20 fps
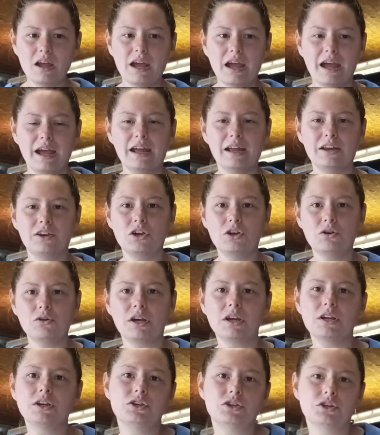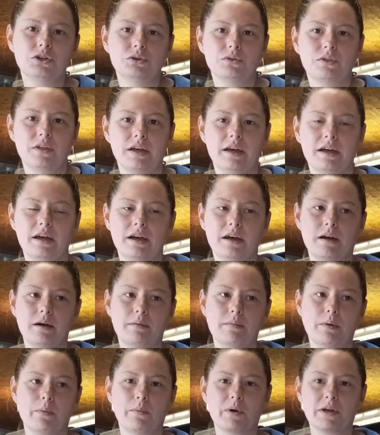And you can do
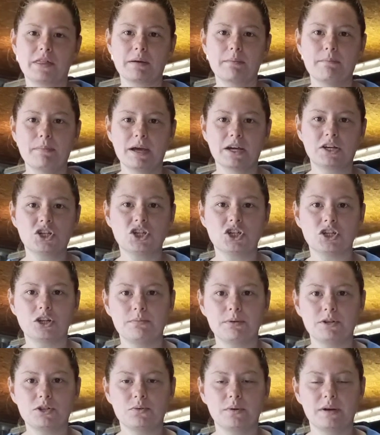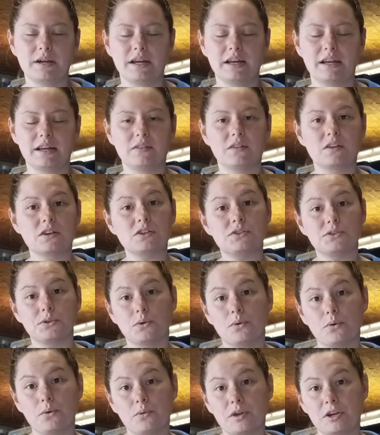them with a mixture between the
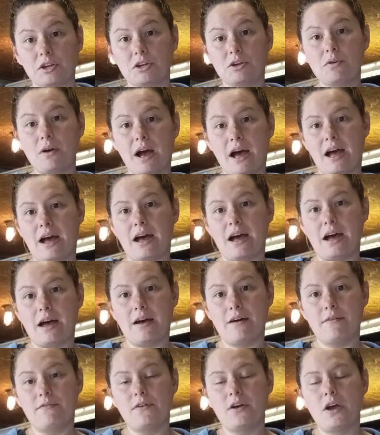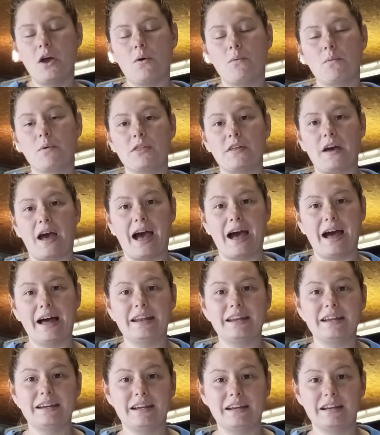soil that you have with
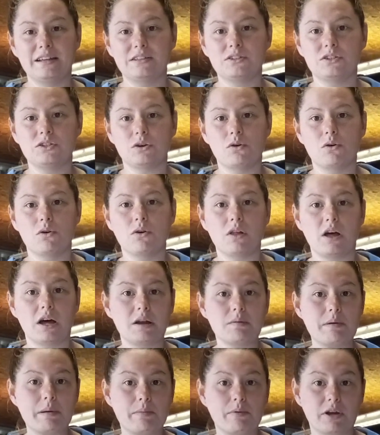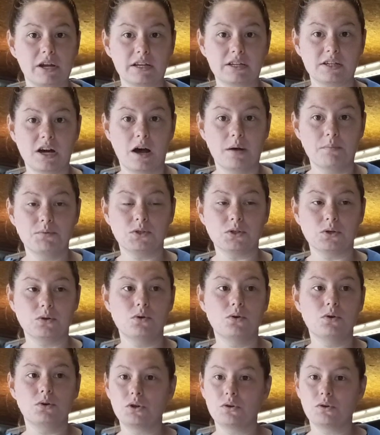added in soil. A lot of people get
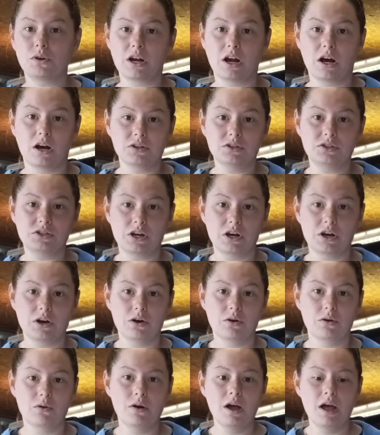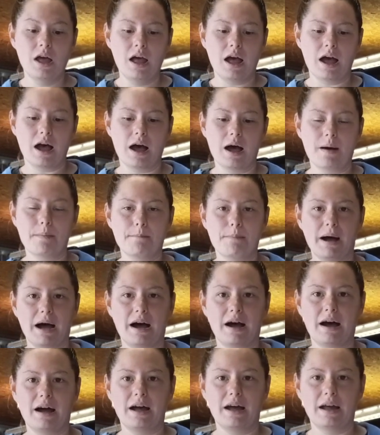topsoil. You can also
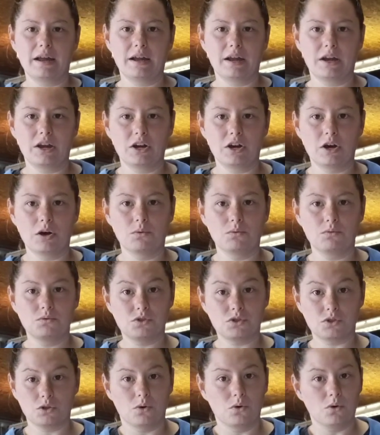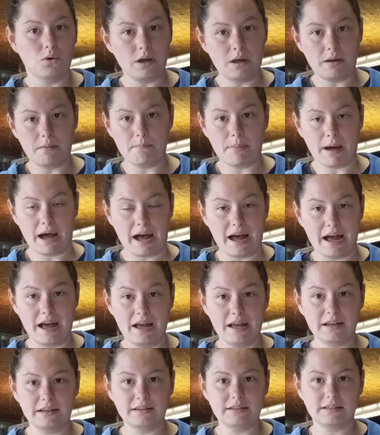buy, soil in
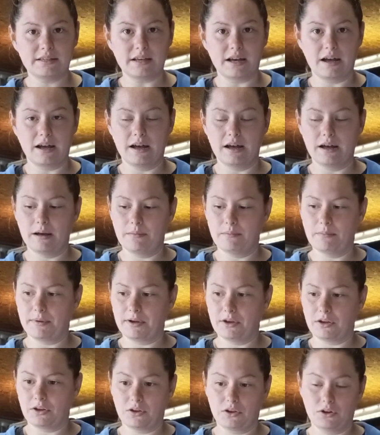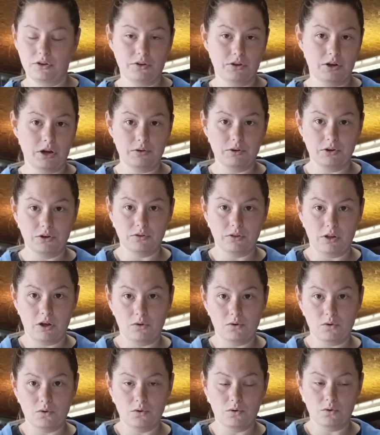bags. You can go to your
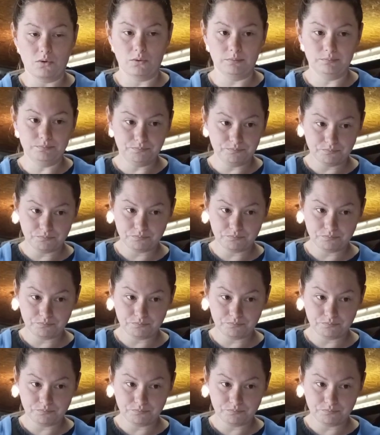local,